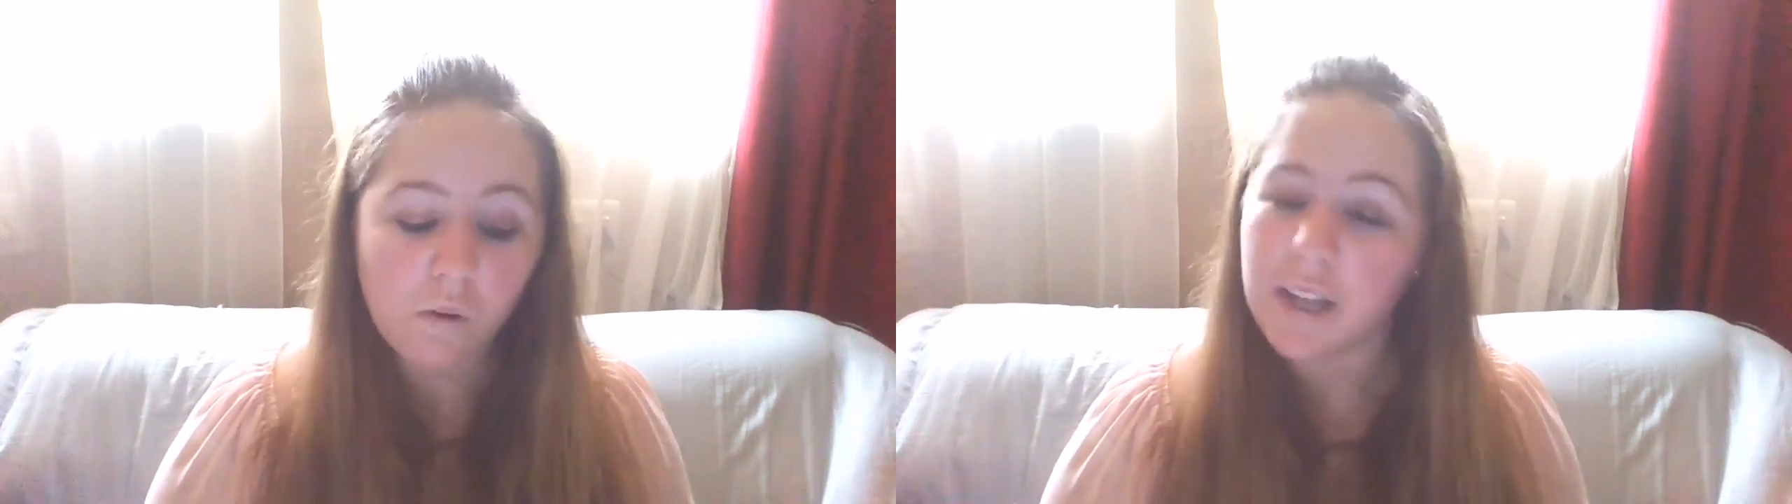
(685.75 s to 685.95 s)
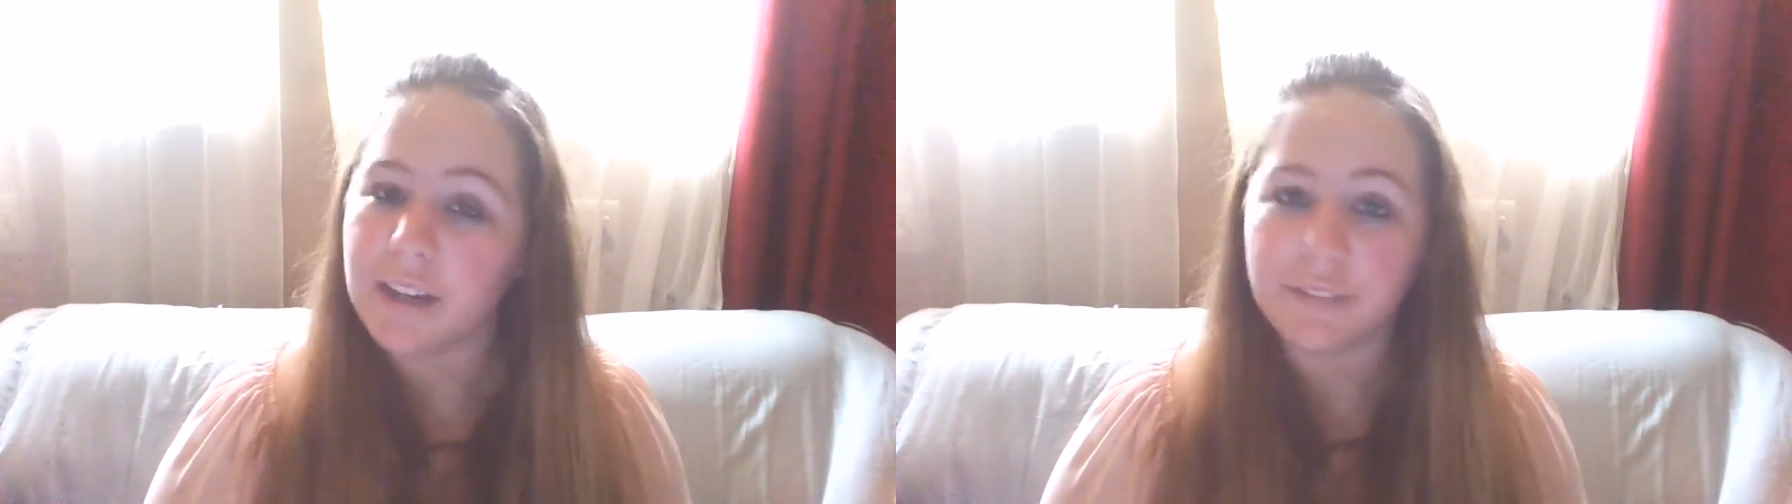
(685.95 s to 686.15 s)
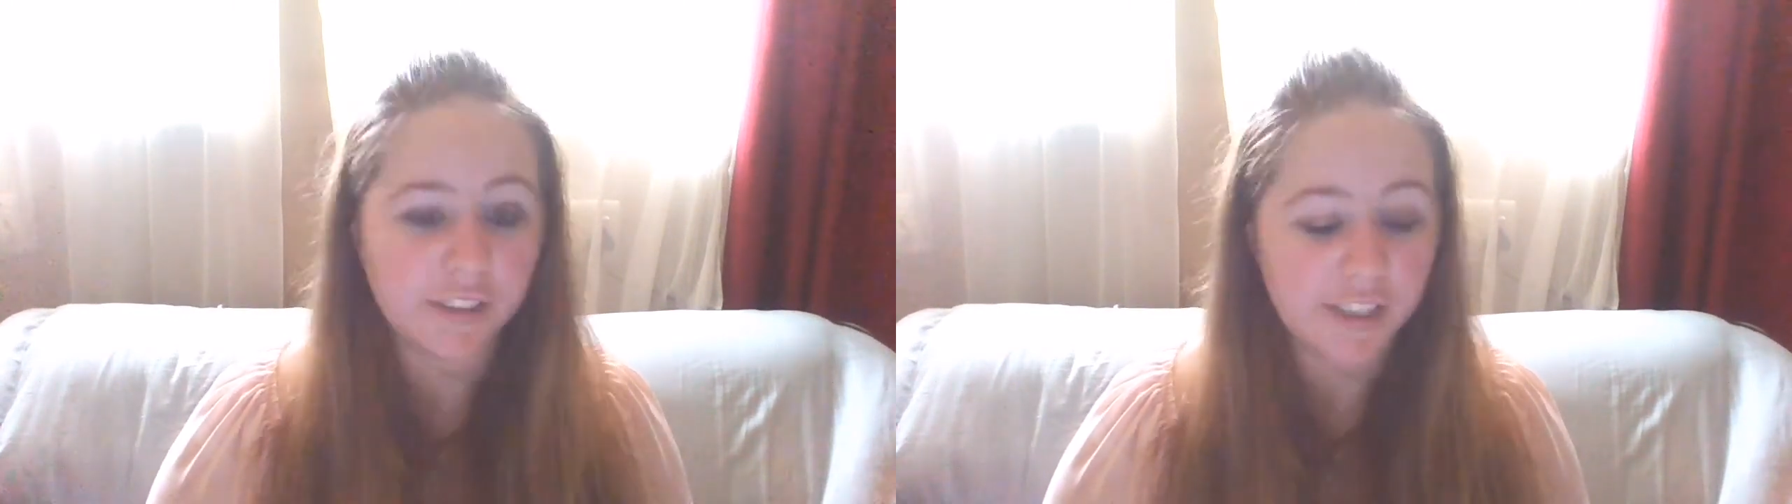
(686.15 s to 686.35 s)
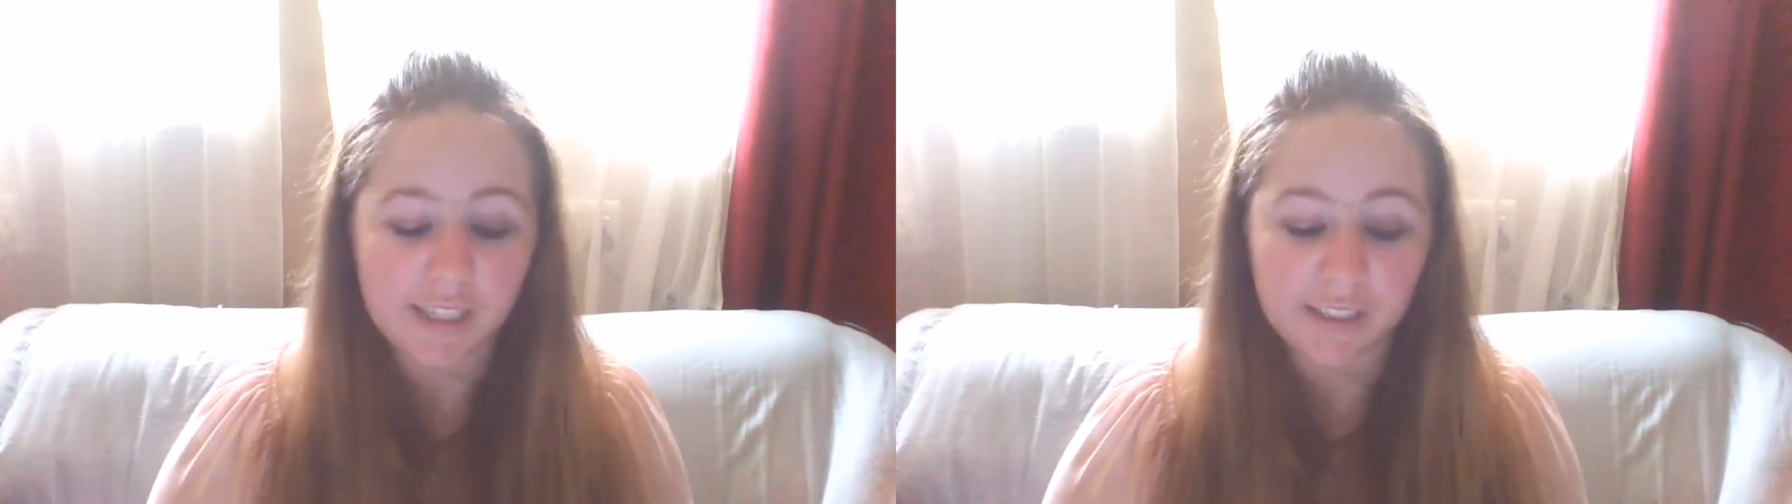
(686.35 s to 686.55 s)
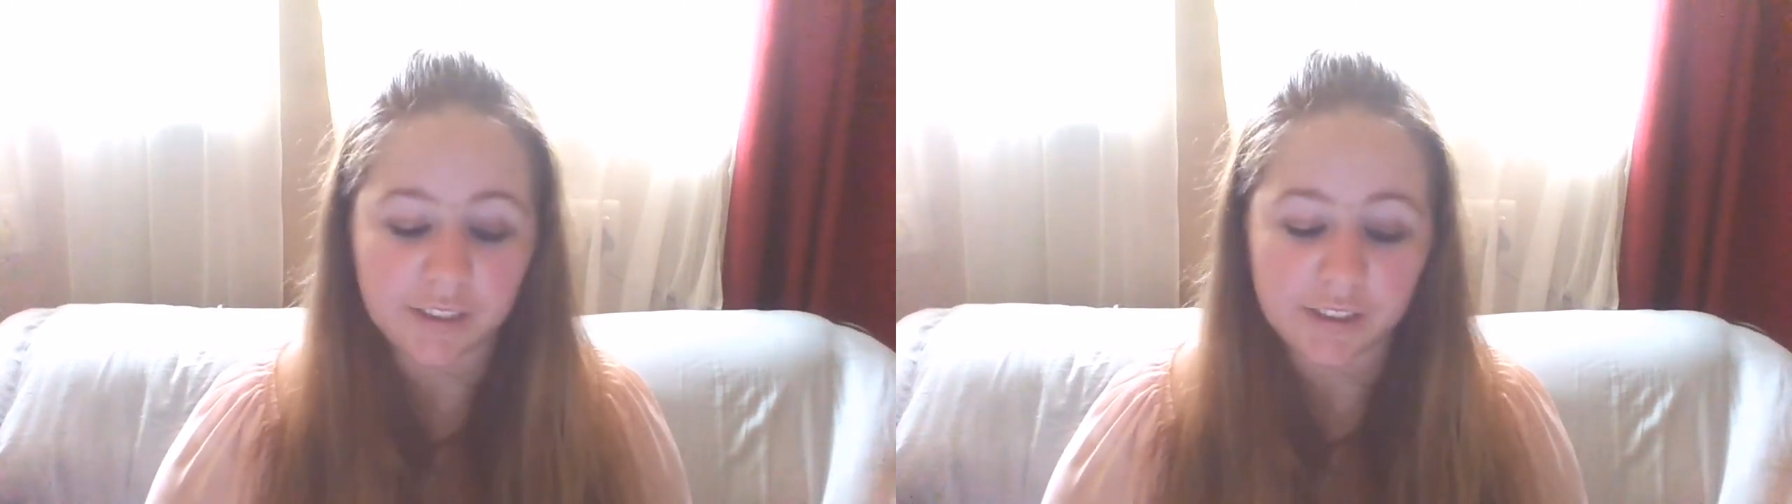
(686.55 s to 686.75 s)
life's
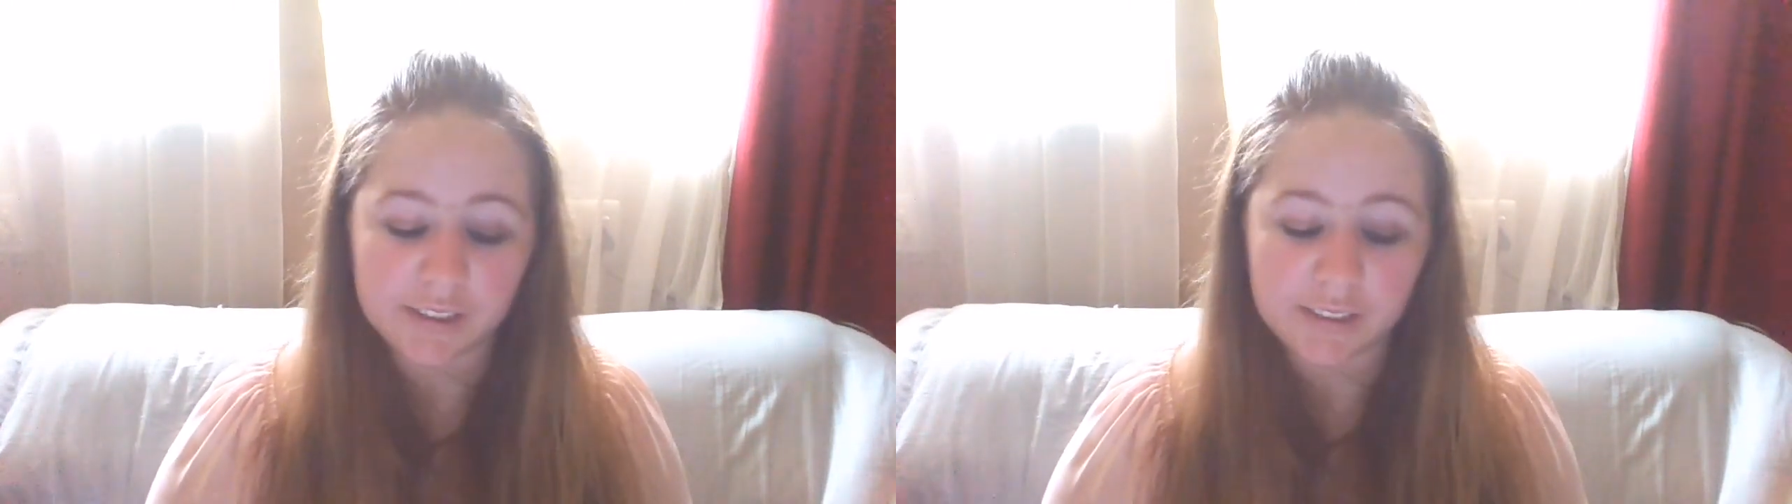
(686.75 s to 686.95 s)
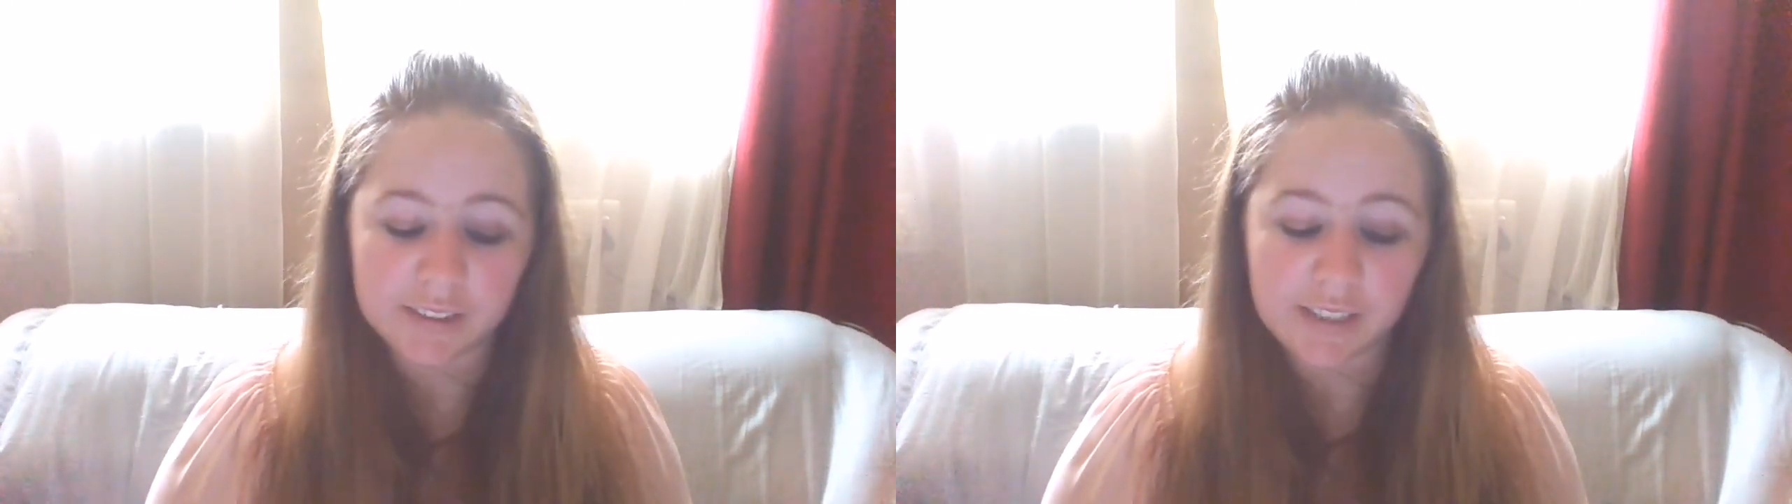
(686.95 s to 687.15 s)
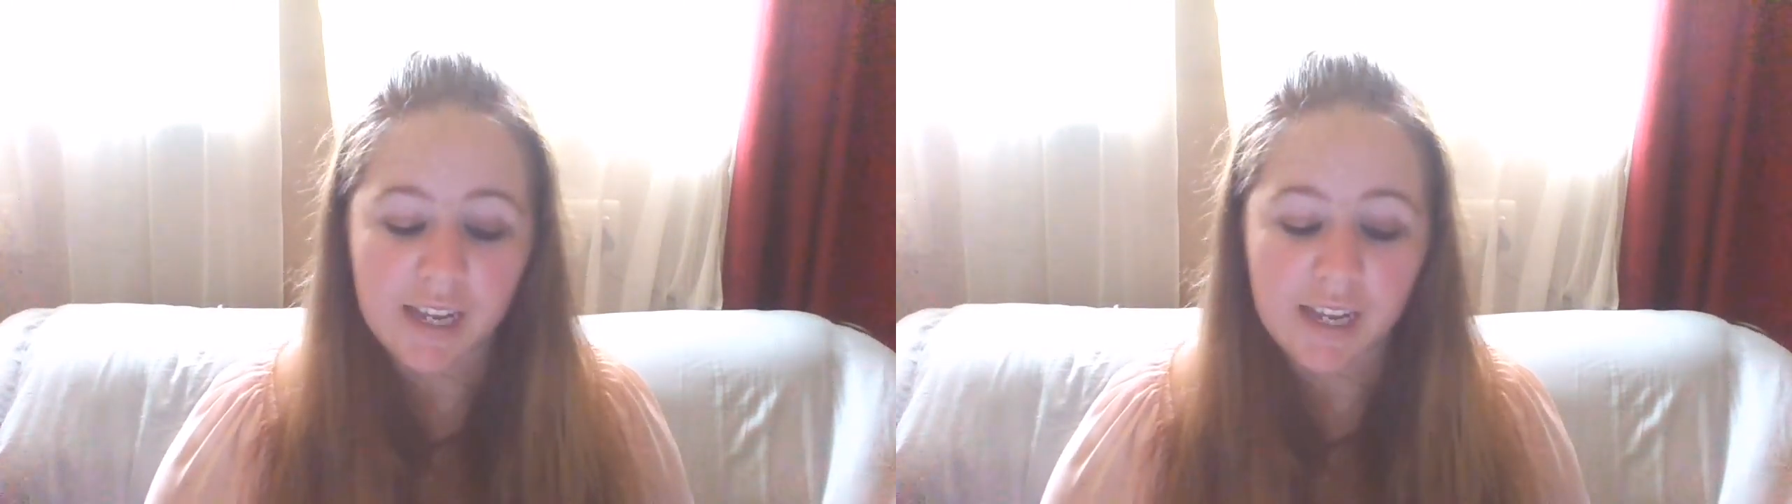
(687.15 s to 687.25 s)
challenges.